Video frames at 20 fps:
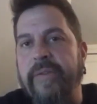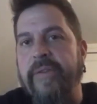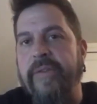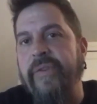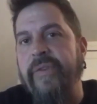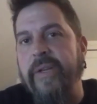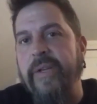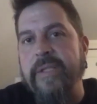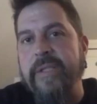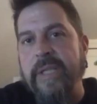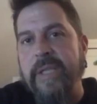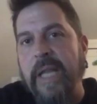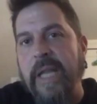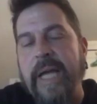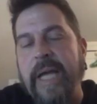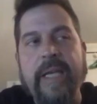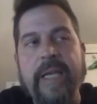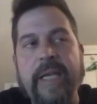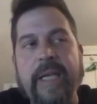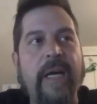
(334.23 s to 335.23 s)
It feels
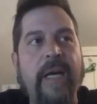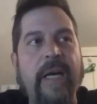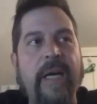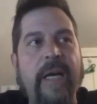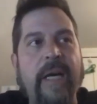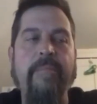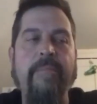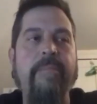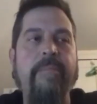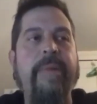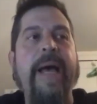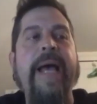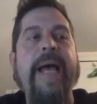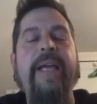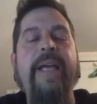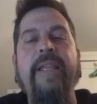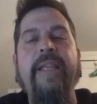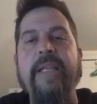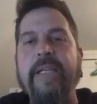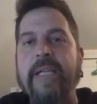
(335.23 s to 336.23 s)
like
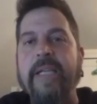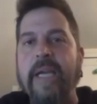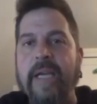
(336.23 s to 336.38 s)
back